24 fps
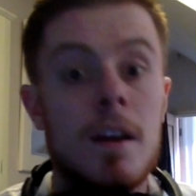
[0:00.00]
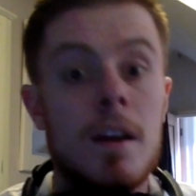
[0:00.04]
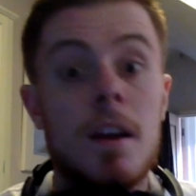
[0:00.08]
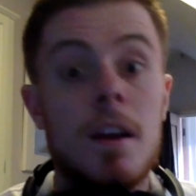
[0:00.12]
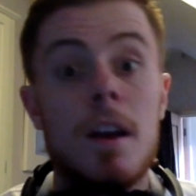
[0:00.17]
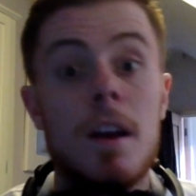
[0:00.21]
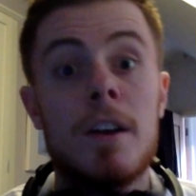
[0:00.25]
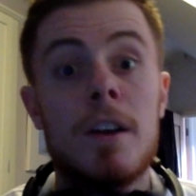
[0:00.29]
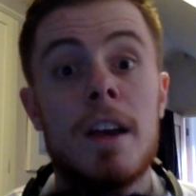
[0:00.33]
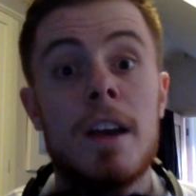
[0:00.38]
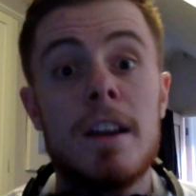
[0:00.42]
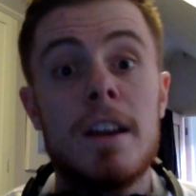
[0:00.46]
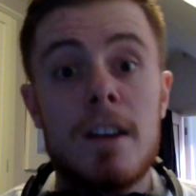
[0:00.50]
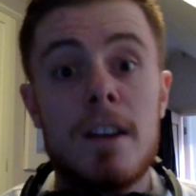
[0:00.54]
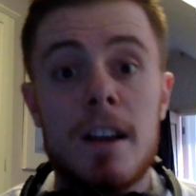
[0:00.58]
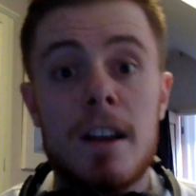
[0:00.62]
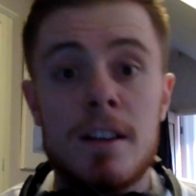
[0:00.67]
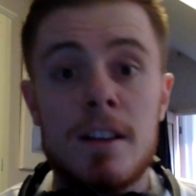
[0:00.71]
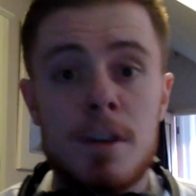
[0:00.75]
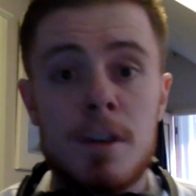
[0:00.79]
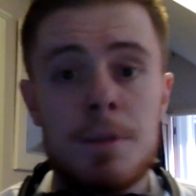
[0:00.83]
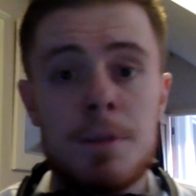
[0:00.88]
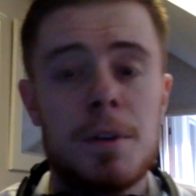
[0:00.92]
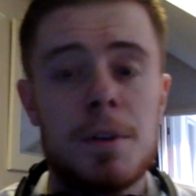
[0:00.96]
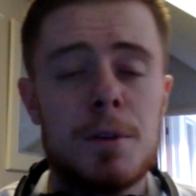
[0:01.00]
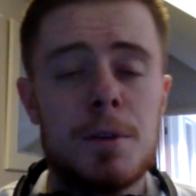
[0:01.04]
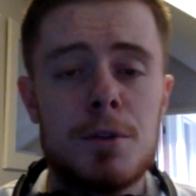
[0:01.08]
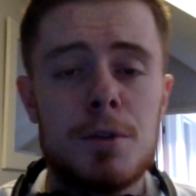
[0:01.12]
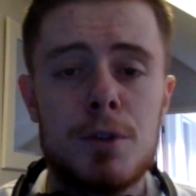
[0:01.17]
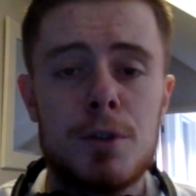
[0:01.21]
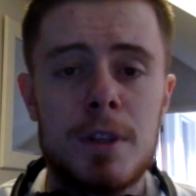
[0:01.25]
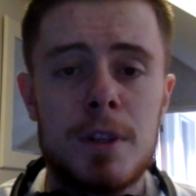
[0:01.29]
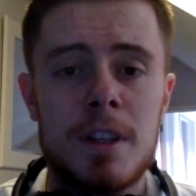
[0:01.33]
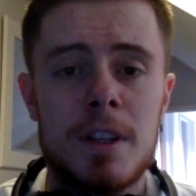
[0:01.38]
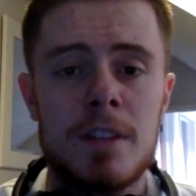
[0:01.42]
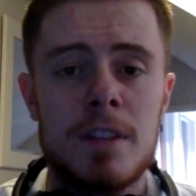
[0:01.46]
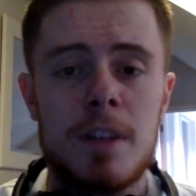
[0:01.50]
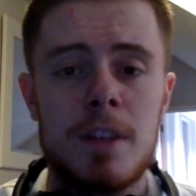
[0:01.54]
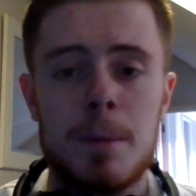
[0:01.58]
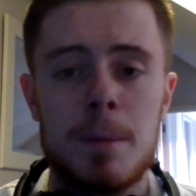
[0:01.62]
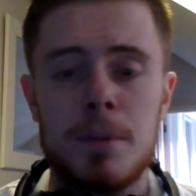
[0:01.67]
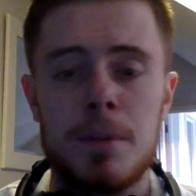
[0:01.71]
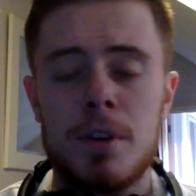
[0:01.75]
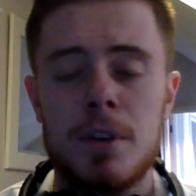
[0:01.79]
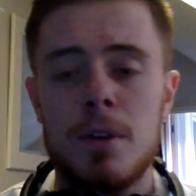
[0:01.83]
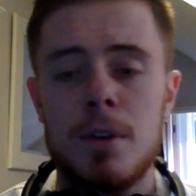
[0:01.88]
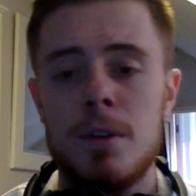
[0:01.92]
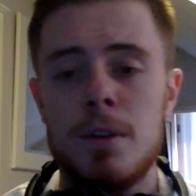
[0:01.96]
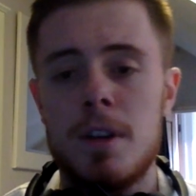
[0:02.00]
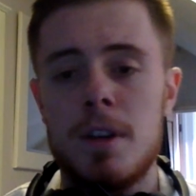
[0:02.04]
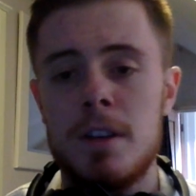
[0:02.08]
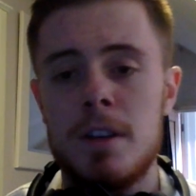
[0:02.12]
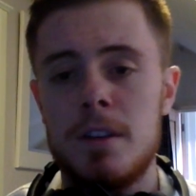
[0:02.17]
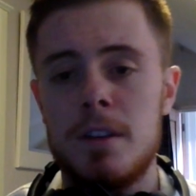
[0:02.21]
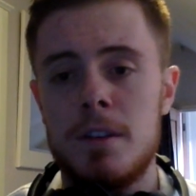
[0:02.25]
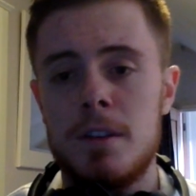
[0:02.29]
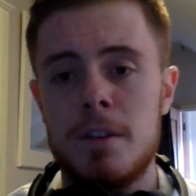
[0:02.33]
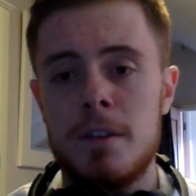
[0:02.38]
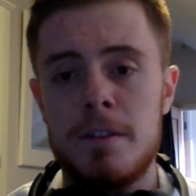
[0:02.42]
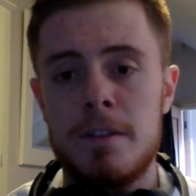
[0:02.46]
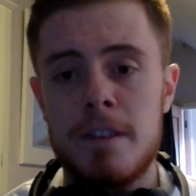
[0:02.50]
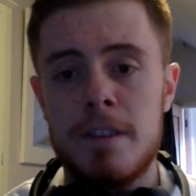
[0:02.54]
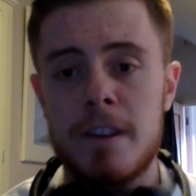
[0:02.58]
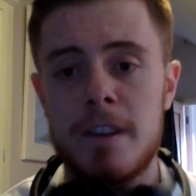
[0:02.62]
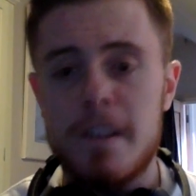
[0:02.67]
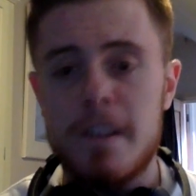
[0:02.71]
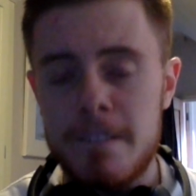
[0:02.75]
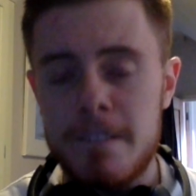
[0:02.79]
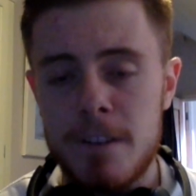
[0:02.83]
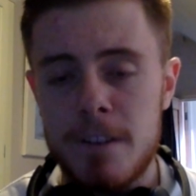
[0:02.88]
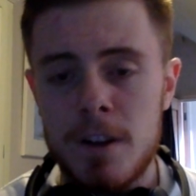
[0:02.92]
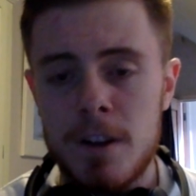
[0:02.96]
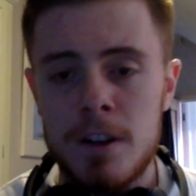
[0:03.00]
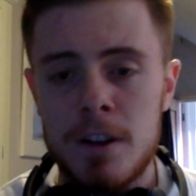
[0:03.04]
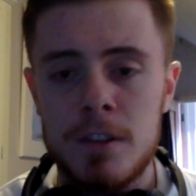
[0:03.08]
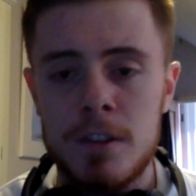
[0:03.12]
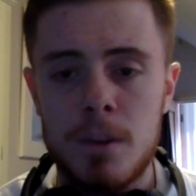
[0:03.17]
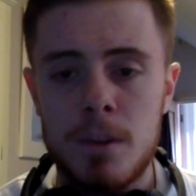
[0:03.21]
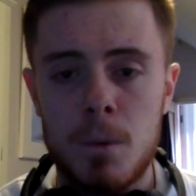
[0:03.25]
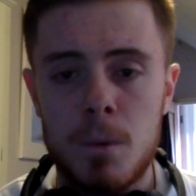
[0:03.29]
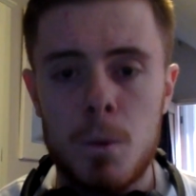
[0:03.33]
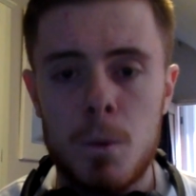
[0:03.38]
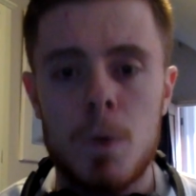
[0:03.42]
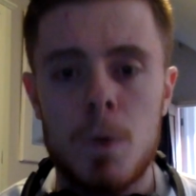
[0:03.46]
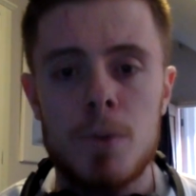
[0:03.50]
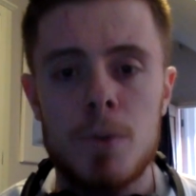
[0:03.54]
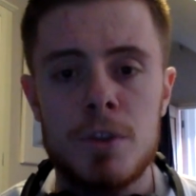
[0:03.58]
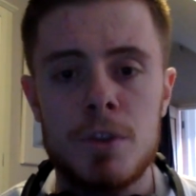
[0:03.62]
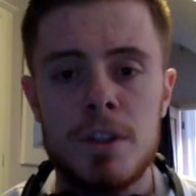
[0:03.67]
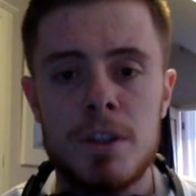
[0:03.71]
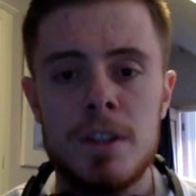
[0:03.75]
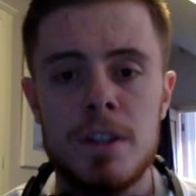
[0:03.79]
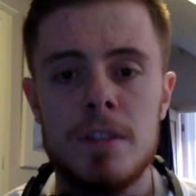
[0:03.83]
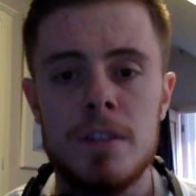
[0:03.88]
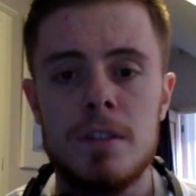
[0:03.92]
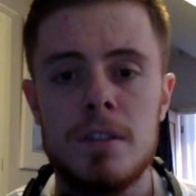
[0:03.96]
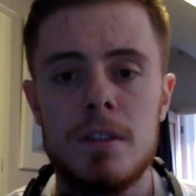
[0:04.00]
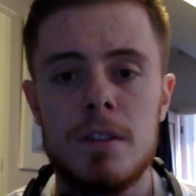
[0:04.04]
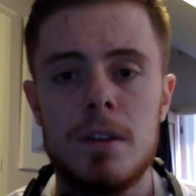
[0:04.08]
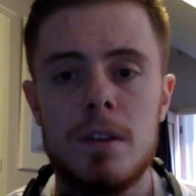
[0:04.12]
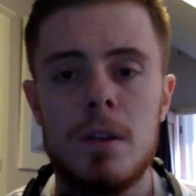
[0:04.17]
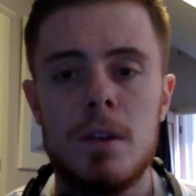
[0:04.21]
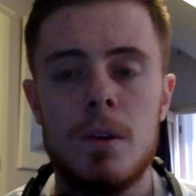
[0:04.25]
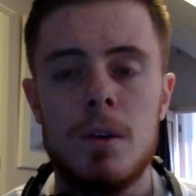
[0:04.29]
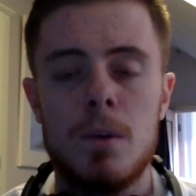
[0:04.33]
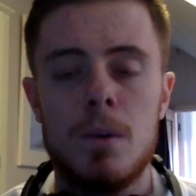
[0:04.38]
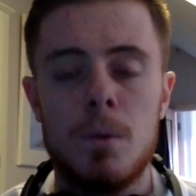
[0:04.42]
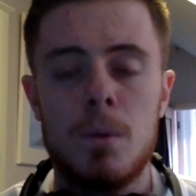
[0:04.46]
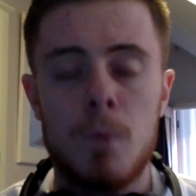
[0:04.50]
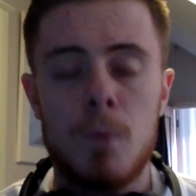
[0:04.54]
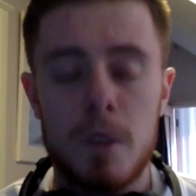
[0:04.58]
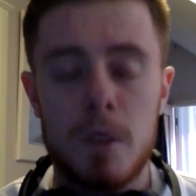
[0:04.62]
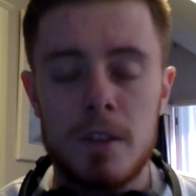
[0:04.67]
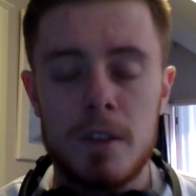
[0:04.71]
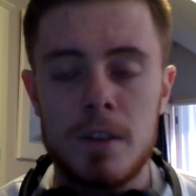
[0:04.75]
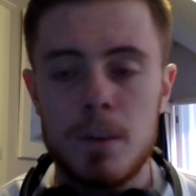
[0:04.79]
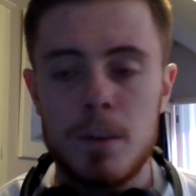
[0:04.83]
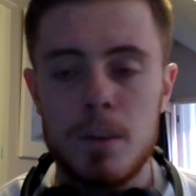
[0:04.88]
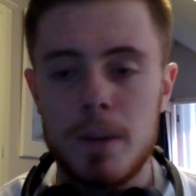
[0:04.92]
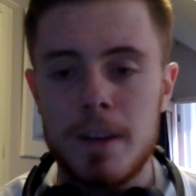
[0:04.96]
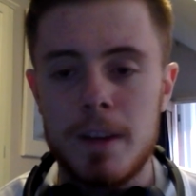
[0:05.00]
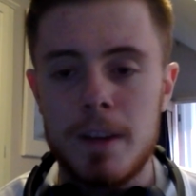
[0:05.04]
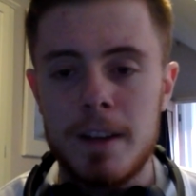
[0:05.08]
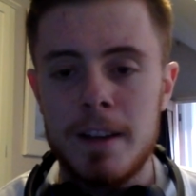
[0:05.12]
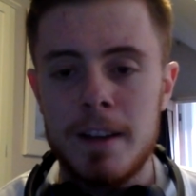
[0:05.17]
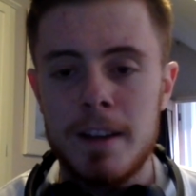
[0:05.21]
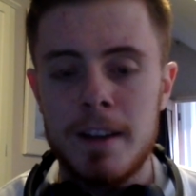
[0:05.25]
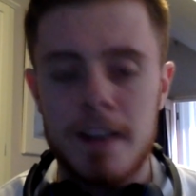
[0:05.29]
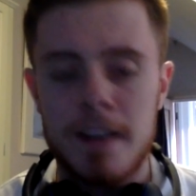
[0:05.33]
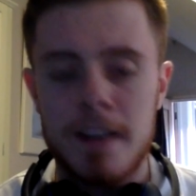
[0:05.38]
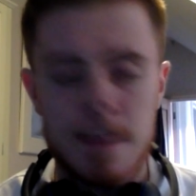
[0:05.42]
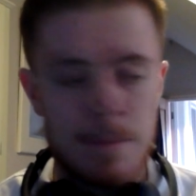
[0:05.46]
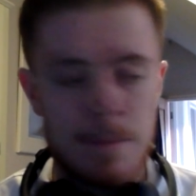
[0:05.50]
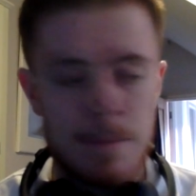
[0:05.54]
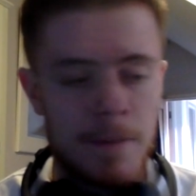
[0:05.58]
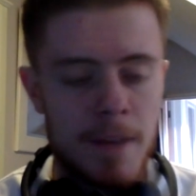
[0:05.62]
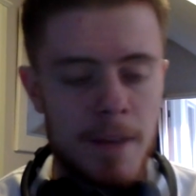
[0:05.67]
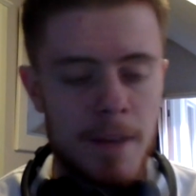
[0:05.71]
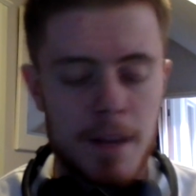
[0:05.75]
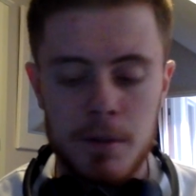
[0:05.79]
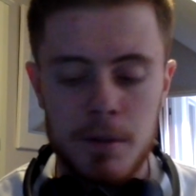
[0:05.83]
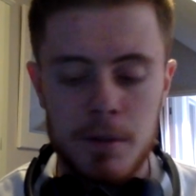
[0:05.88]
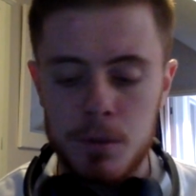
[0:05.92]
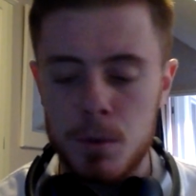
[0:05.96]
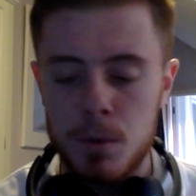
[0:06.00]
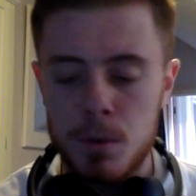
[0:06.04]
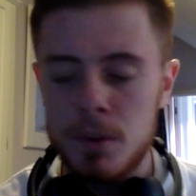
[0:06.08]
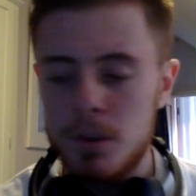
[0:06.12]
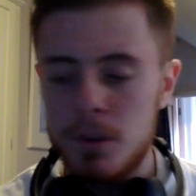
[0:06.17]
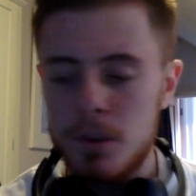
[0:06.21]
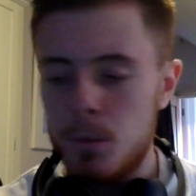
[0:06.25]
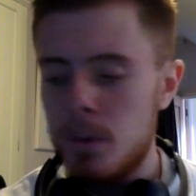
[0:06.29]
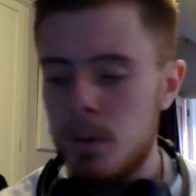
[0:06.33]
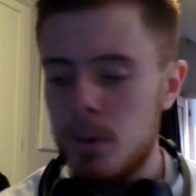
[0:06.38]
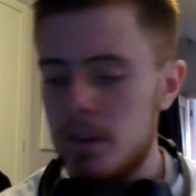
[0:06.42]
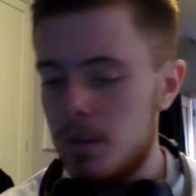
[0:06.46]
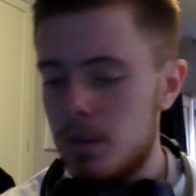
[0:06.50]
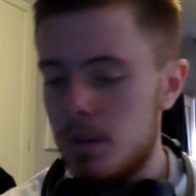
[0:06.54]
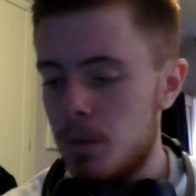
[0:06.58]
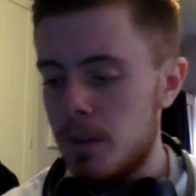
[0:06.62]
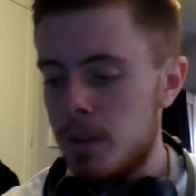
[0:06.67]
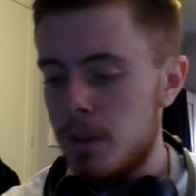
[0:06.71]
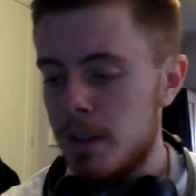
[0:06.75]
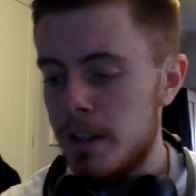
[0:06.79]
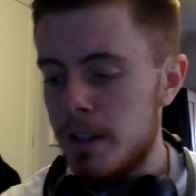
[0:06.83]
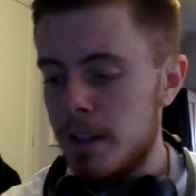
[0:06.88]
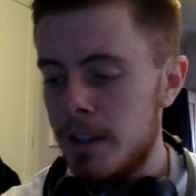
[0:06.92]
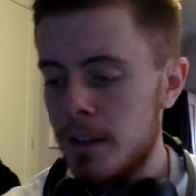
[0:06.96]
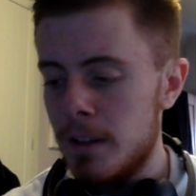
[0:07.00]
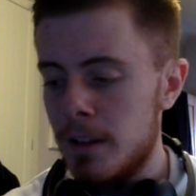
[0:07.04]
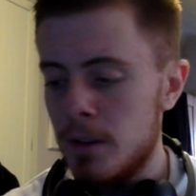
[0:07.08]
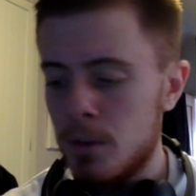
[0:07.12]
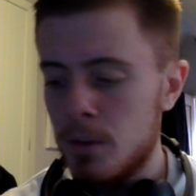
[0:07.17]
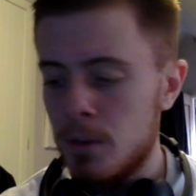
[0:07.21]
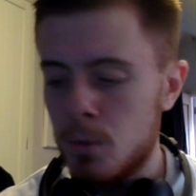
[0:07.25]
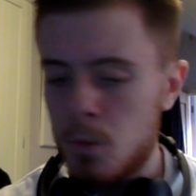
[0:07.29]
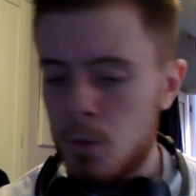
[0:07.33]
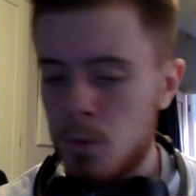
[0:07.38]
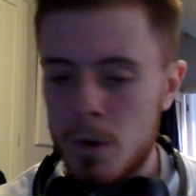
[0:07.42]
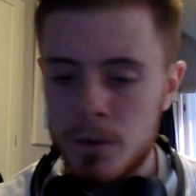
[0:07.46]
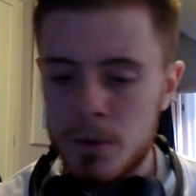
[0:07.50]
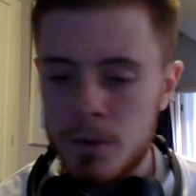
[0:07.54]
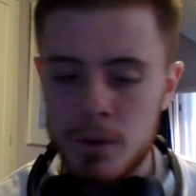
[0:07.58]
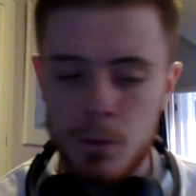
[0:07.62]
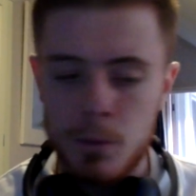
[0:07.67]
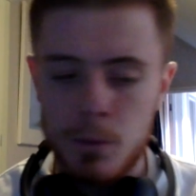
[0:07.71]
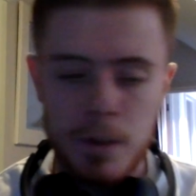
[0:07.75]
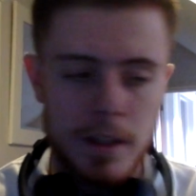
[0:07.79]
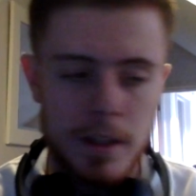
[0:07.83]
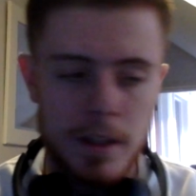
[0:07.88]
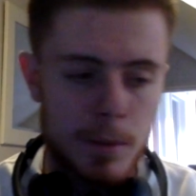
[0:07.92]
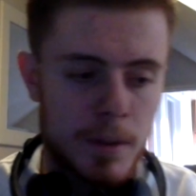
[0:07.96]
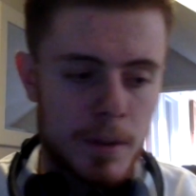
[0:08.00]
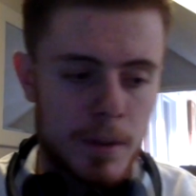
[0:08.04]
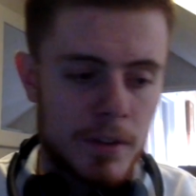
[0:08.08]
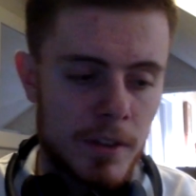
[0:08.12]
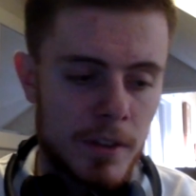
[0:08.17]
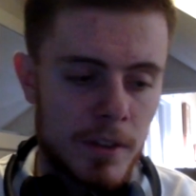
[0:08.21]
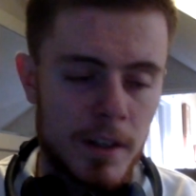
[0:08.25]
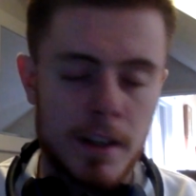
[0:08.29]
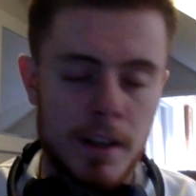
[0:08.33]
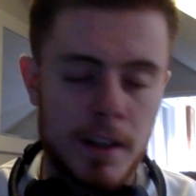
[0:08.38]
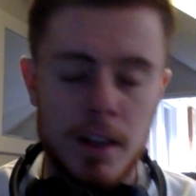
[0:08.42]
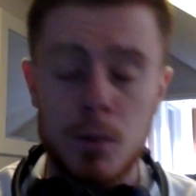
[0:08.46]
Okay, guys, hopefully you enjoyed this episode. This is the very first Welchy's Wednesday Weekly. I keep forgetting if it's Welchy's Wednesday Weekly or Welchy's Weekly Wednesday.